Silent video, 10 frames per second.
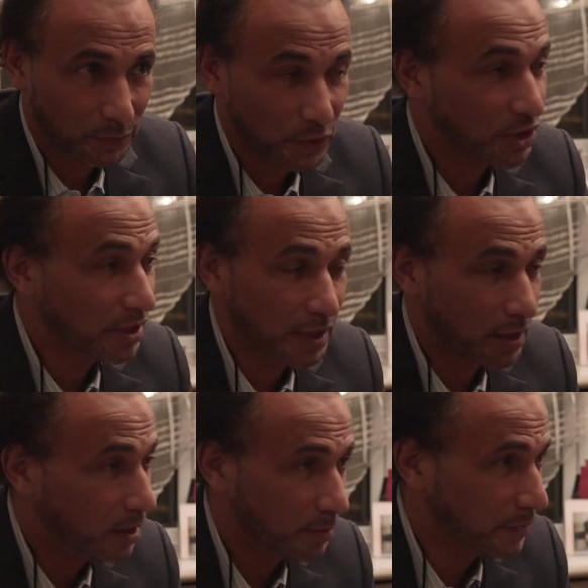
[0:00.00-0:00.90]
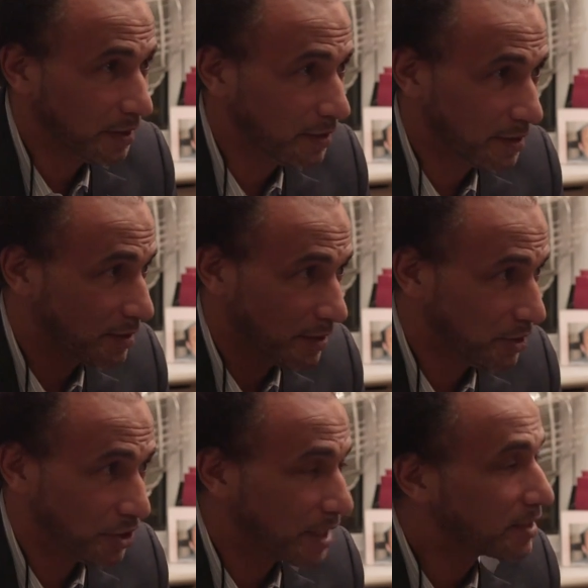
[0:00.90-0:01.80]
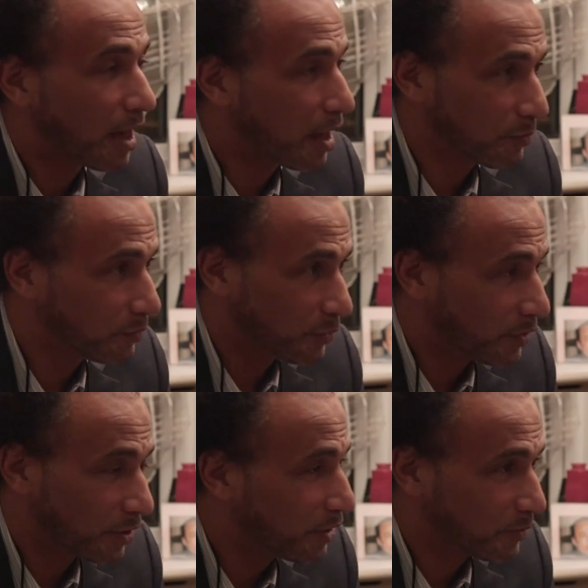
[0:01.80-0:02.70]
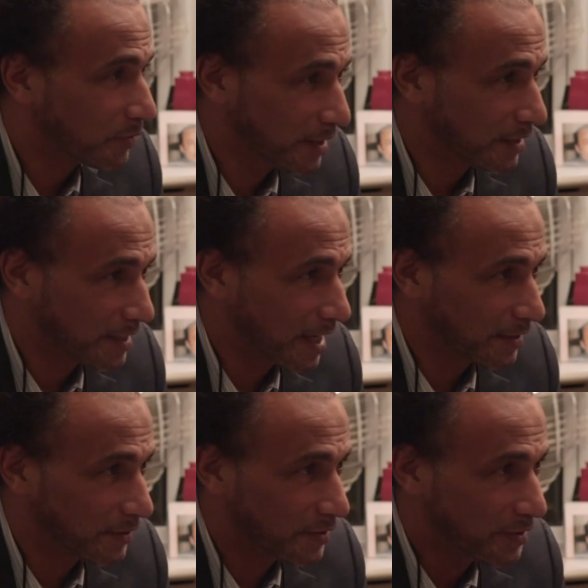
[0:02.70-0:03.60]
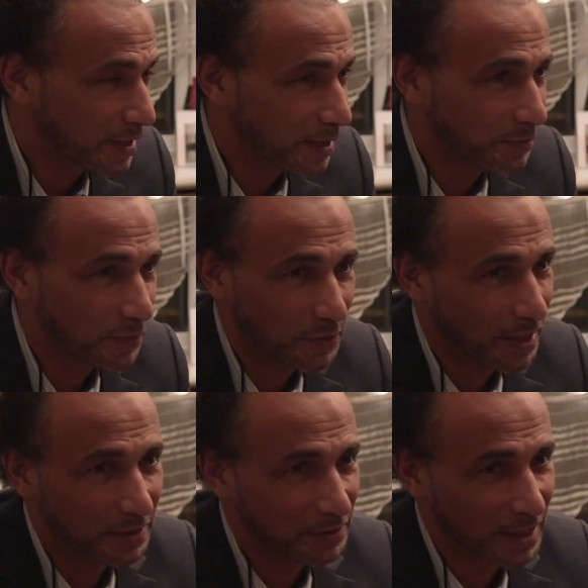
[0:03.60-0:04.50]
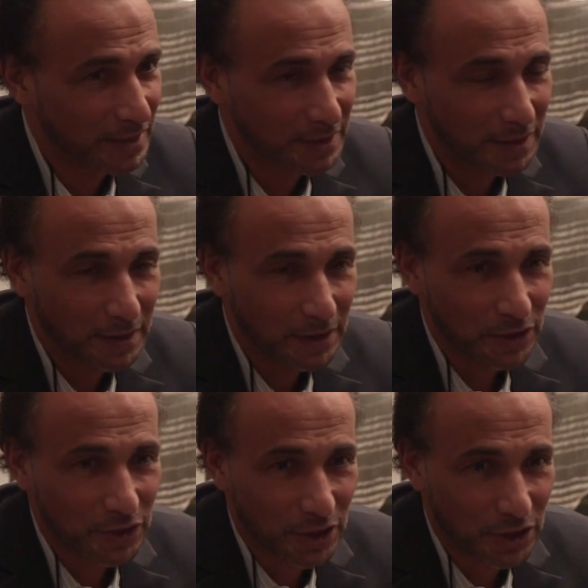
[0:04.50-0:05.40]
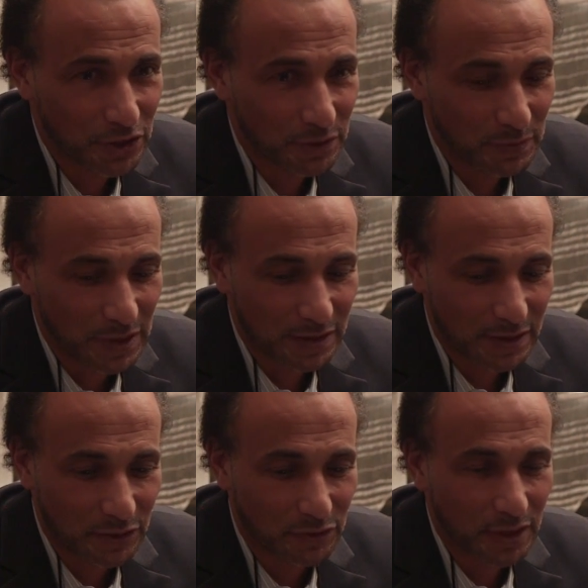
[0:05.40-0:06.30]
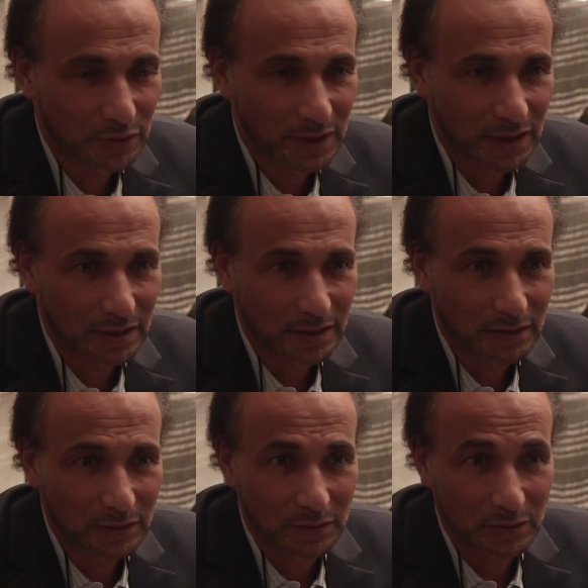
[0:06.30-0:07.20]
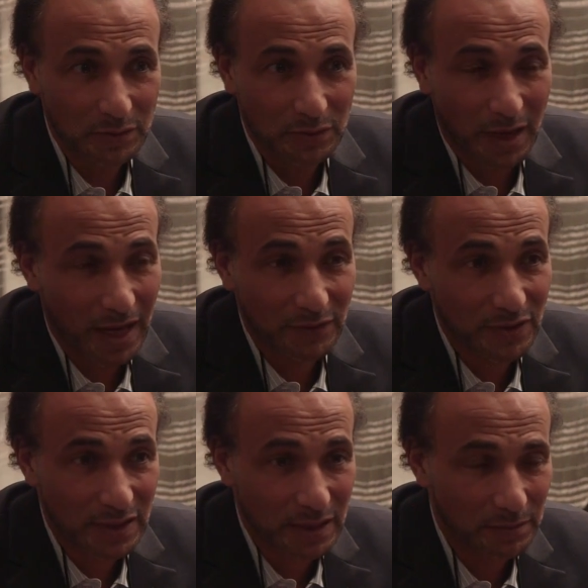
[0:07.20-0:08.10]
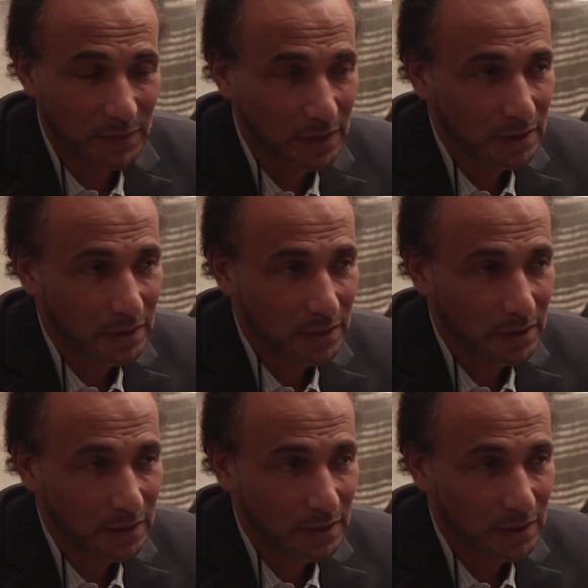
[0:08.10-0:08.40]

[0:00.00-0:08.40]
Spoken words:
which in economy is just harb. You are going to get exactly the same. You cannot just change the means and try to get to have the same